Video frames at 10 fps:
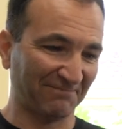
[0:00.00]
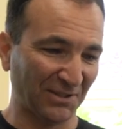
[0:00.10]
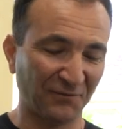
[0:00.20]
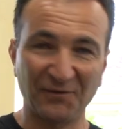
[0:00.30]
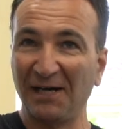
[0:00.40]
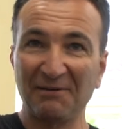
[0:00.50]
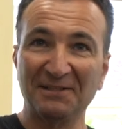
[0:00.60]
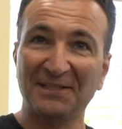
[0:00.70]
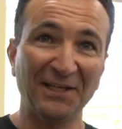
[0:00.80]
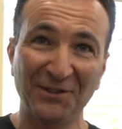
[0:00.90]

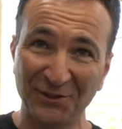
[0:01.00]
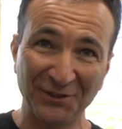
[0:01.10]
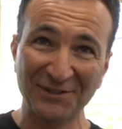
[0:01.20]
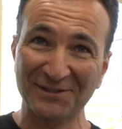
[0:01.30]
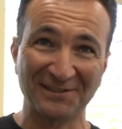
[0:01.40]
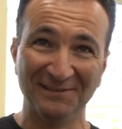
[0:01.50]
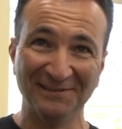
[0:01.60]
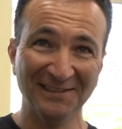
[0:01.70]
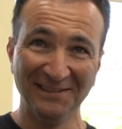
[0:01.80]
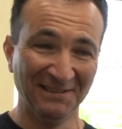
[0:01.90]
safari t-shirts and